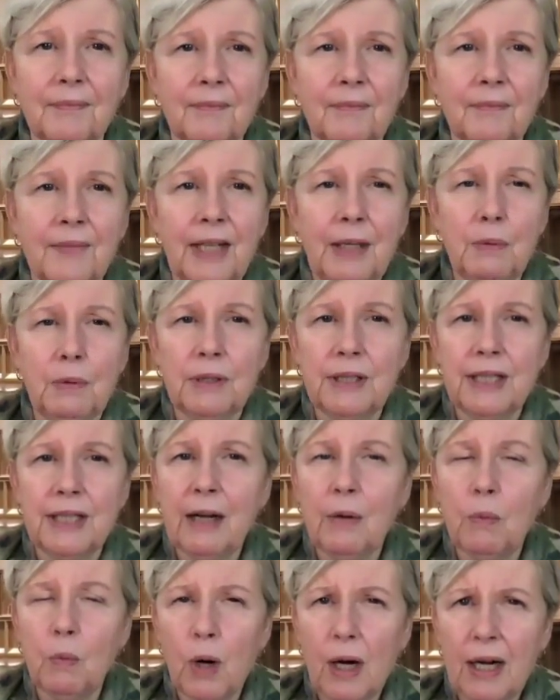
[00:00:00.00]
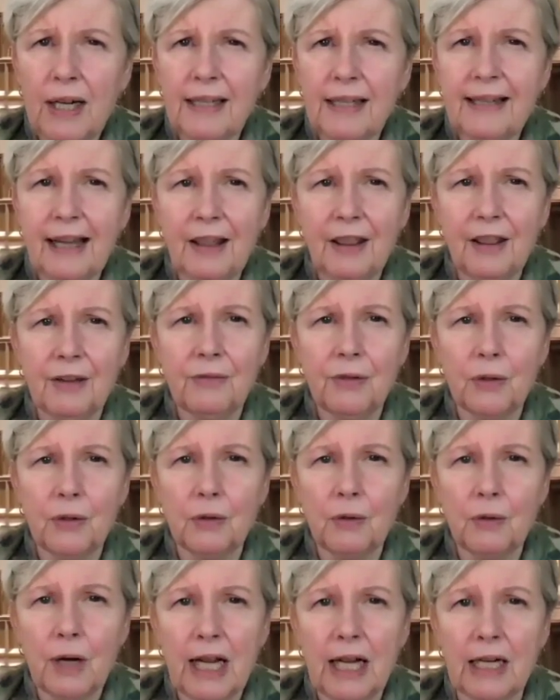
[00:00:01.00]
He will take 1/10 of your
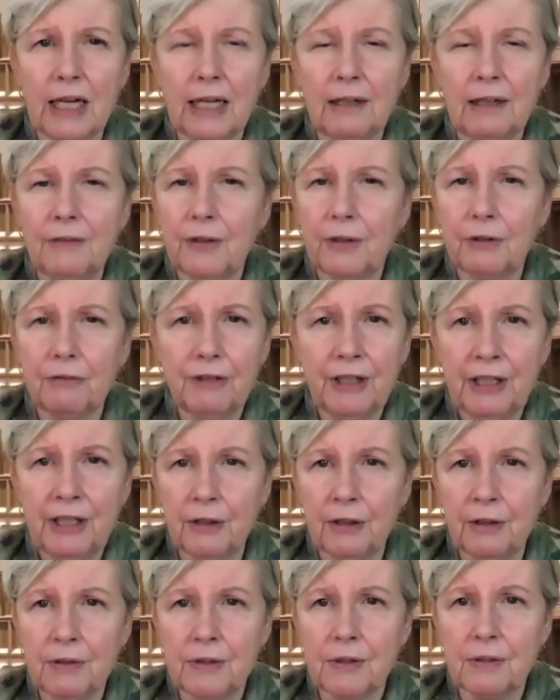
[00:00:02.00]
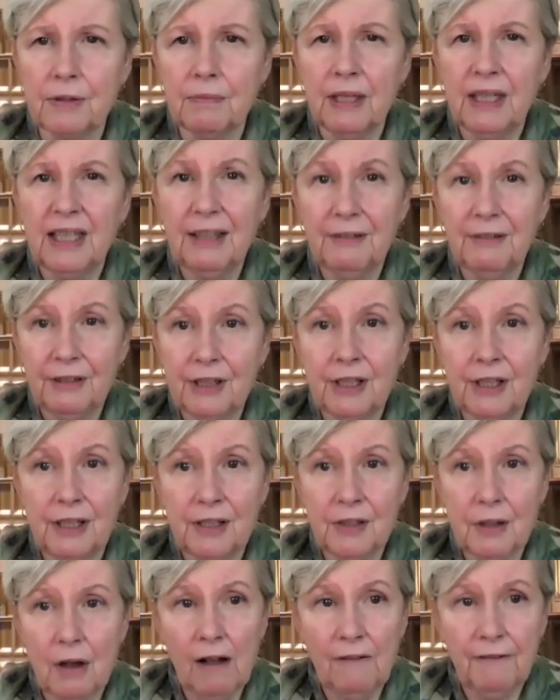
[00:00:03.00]
grain and of your vineyards and give it to
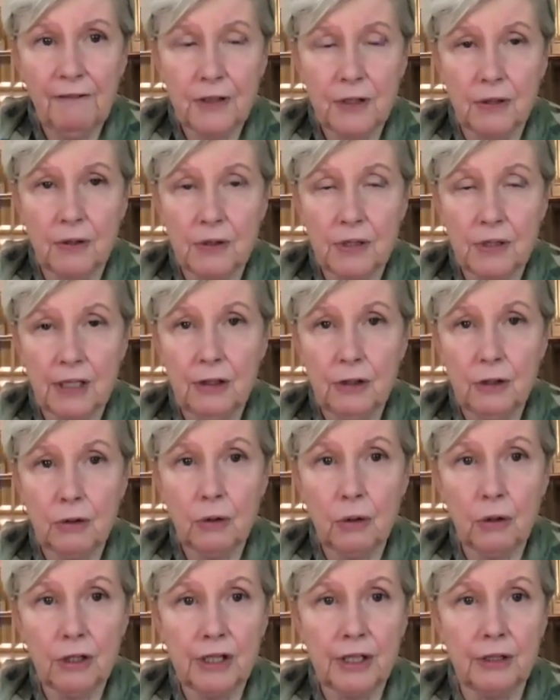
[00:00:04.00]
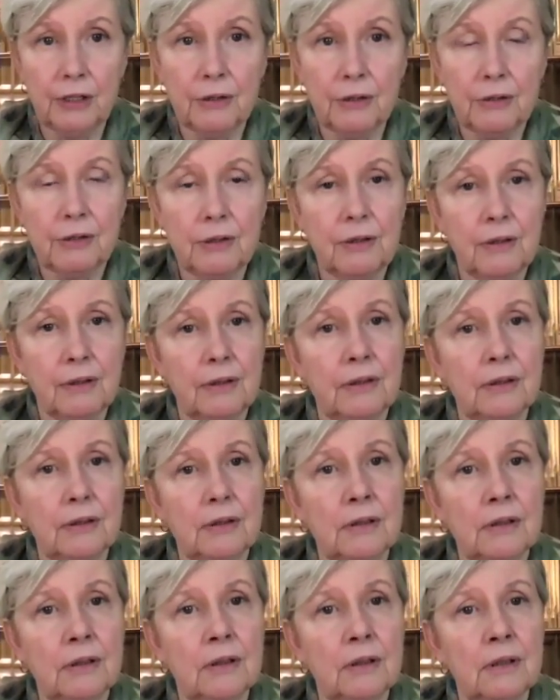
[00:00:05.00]
his officers and his courtiers.
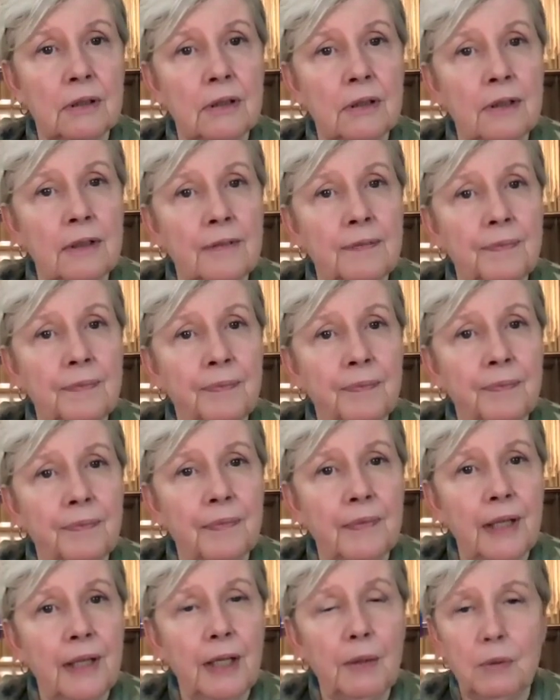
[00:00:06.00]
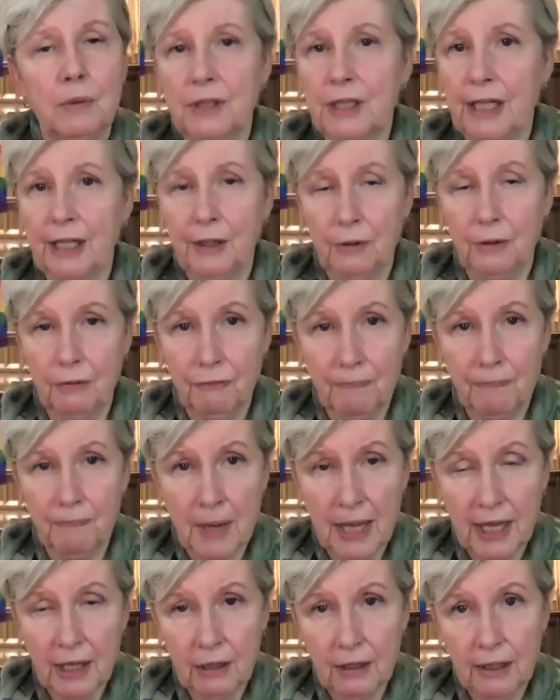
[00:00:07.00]
He will take your
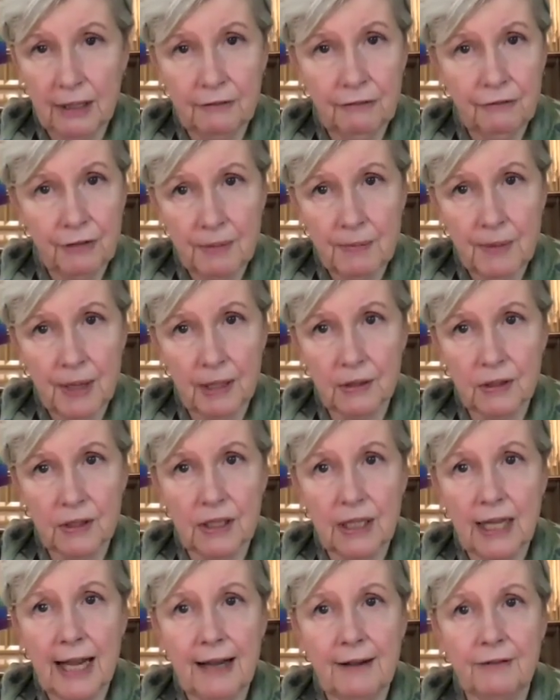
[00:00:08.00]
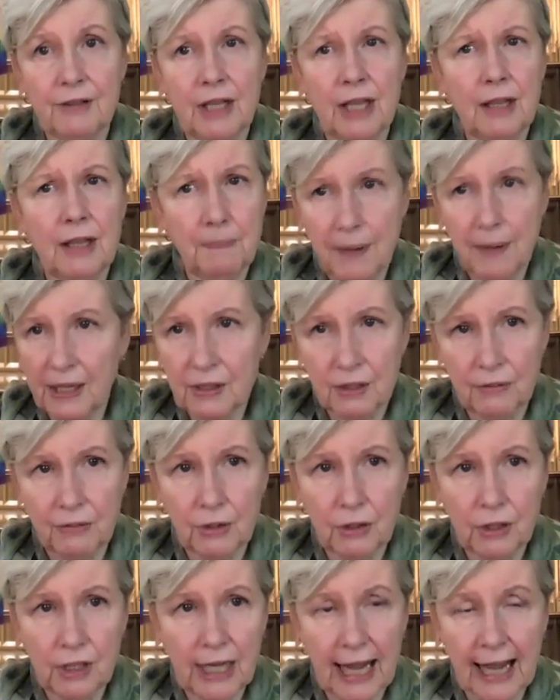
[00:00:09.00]
male and female slaves and the best of
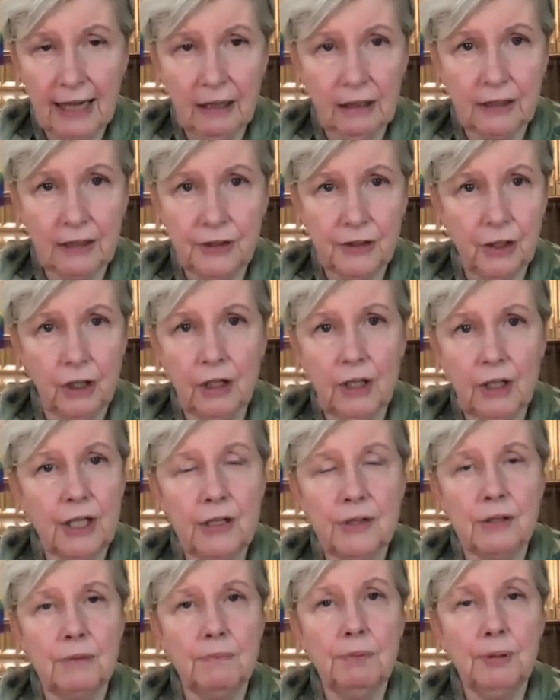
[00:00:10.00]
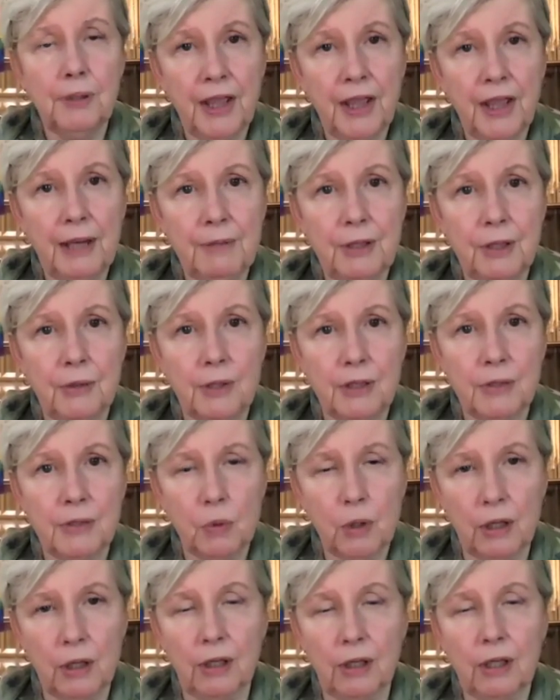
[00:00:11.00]
your cattle and donkeys and put them to his
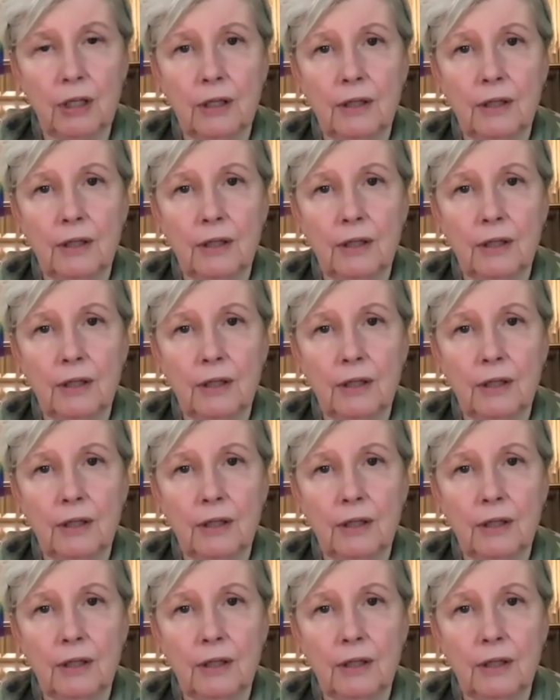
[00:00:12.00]
work.